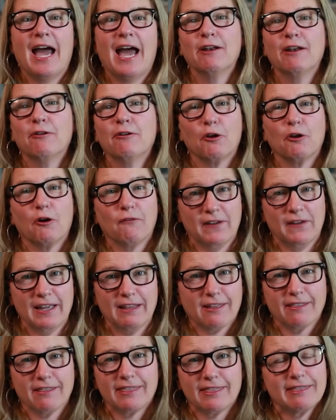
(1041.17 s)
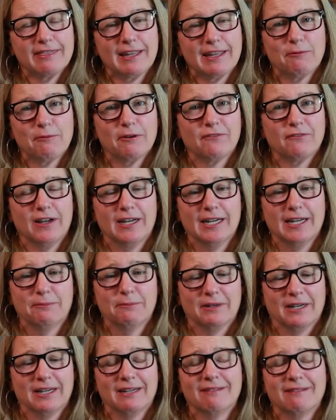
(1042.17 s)
I don't know if he thought that they were
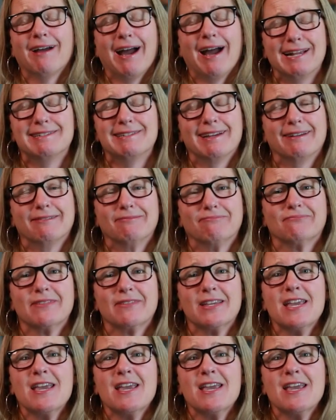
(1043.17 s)
fun, but I did.